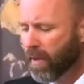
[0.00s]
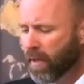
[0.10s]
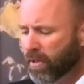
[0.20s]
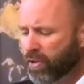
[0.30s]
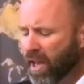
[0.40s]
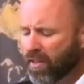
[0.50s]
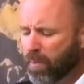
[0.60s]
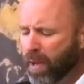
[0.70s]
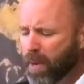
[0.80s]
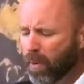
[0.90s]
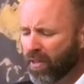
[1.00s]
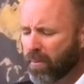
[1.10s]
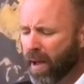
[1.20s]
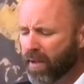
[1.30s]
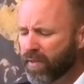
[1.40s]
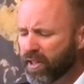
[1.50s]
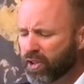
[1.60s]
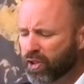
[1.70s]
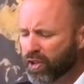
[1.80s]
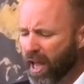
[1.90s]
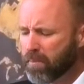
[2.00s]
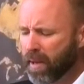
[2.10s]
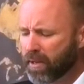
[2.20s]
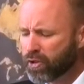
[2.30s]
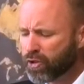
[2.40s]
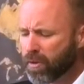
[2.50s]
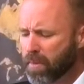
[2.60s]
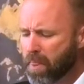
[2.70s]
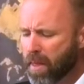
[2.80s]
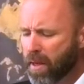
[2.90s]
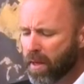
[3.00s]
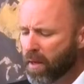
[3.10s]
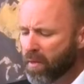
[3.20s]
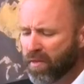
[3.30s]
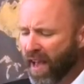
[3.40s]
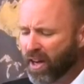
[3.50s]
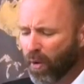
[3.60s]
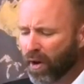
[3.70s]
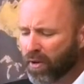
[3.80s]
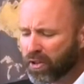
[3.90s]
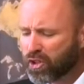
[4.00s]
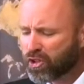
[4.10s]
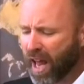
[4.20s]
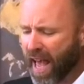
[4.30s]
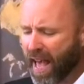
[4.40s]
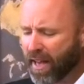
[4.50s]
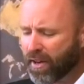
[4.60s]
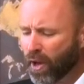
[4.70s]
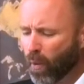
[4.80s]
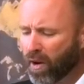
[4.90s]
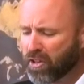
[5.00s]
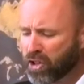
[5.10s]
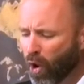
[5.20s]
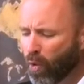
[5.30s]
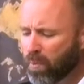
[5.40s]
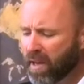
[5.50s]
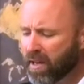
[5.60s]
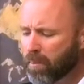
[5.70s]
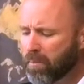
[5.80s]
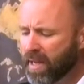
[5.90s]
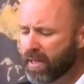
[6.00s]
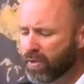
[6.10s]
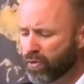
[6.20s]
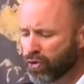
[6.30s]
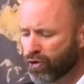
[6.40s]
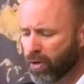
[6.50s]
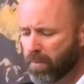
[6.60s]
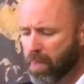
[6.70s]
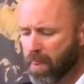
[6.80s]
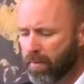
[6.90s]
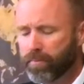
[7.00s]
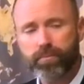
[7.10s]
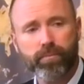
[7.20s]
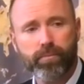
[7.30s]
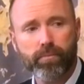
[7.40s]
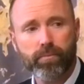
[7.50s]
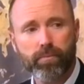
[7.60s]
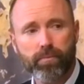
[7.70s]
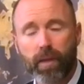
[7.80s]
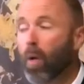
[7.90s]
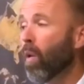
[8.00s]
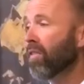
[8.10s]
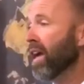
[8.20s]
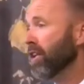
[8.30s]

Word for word: See, the people that make these statements, they don't understand what atonement means. And what they